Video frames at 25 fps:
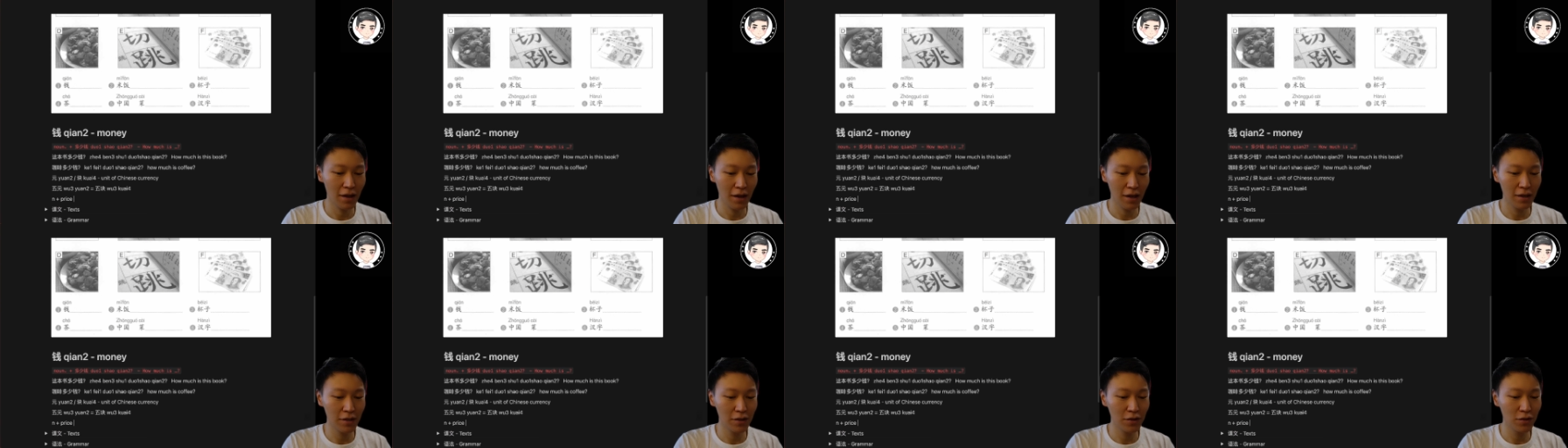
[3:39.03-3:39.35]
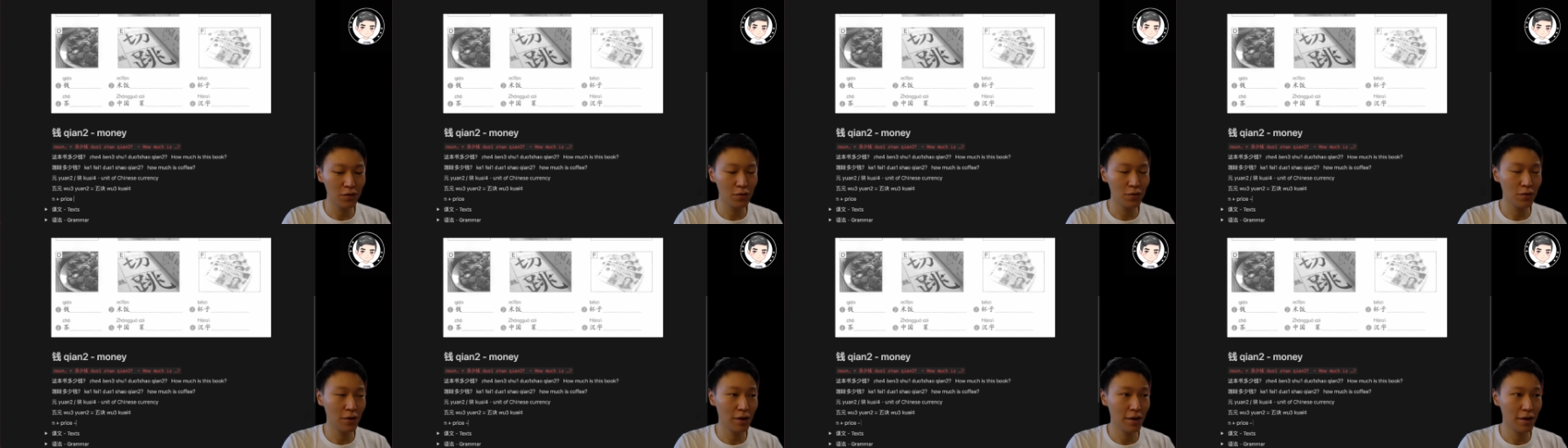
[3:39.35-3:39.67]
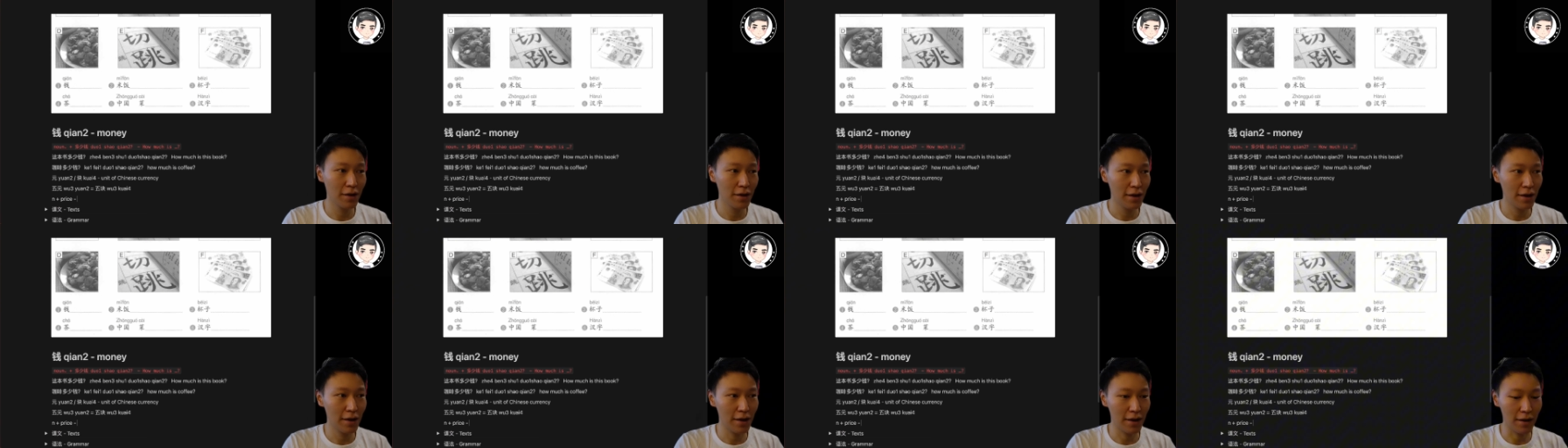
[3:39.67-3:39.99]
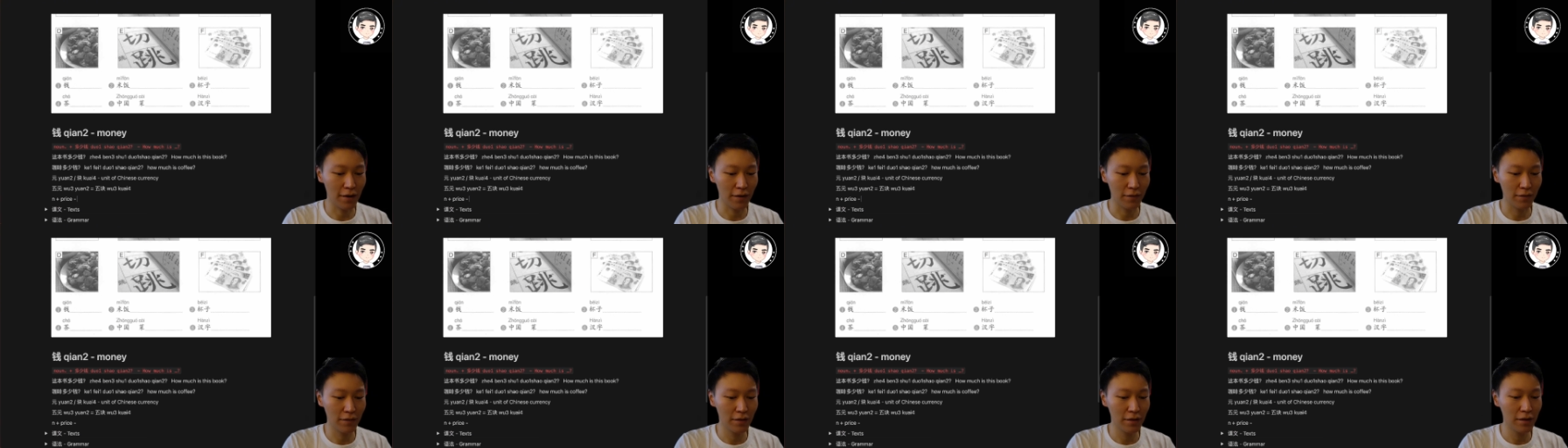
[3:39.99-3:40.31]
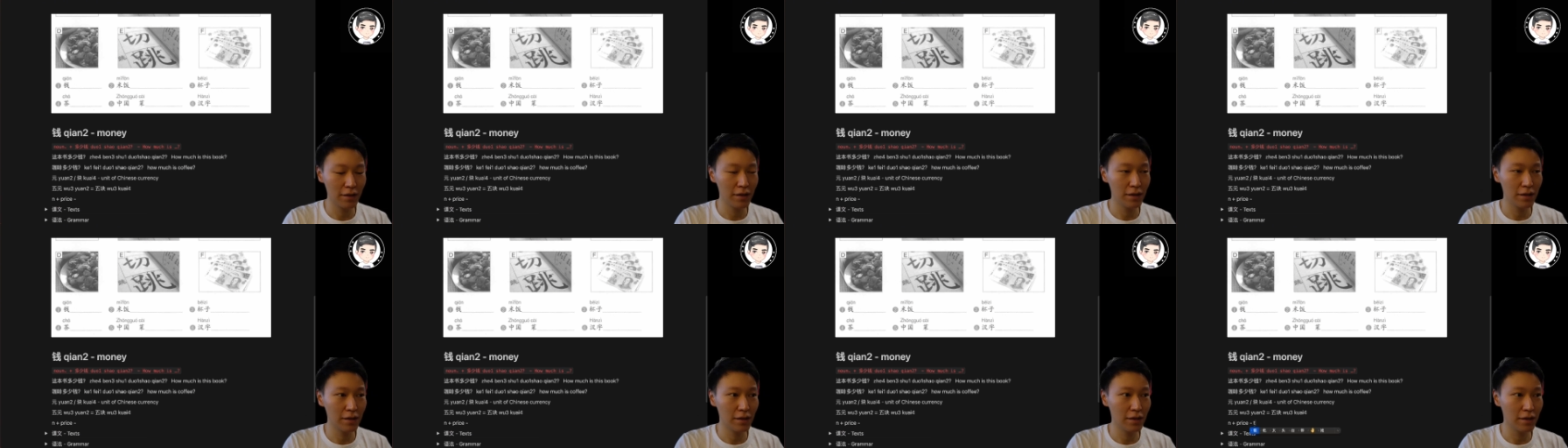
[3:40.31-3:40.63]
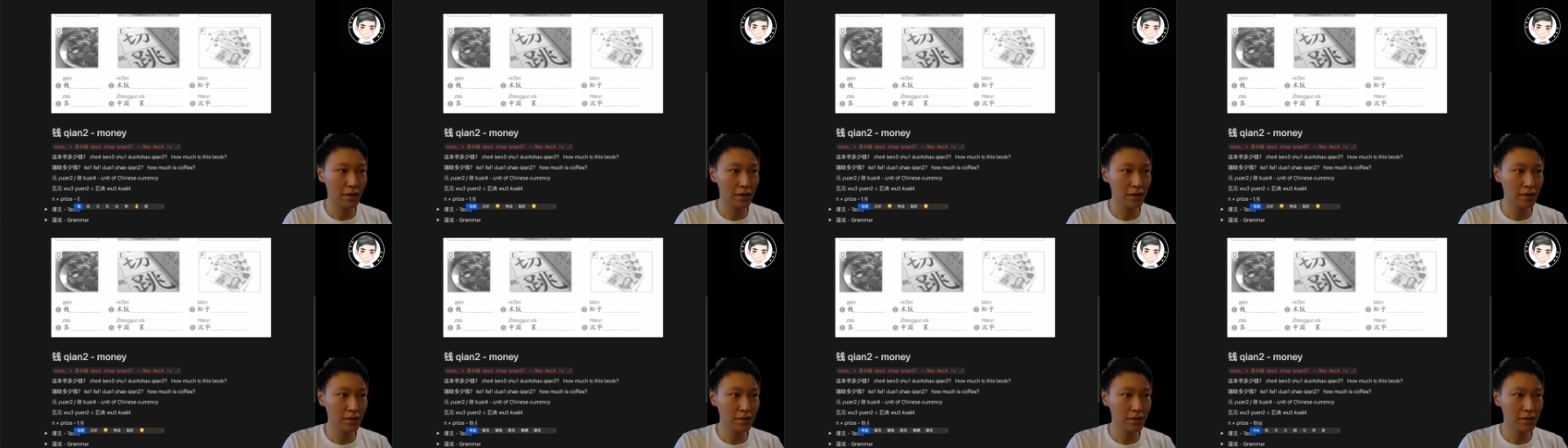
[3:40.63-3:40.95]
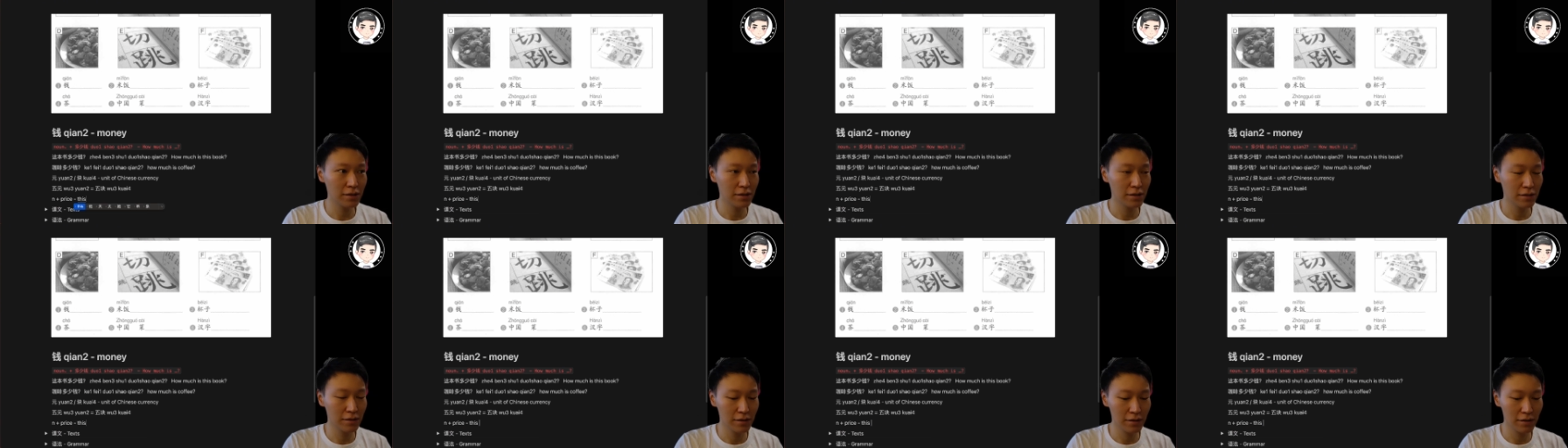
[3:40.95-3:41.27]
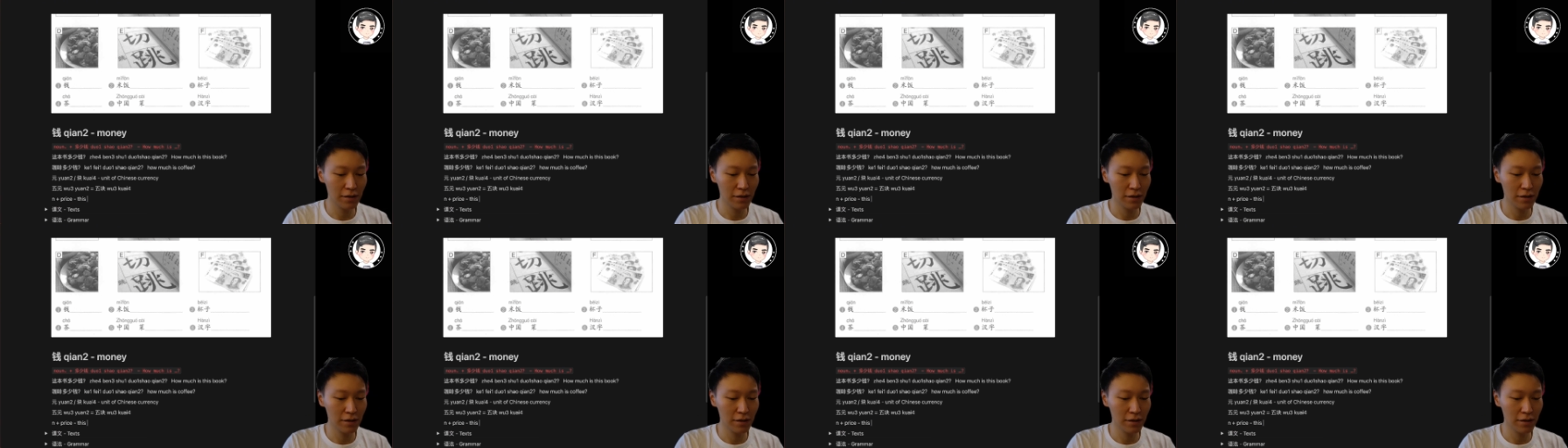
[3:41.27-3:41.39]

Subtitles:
And you have this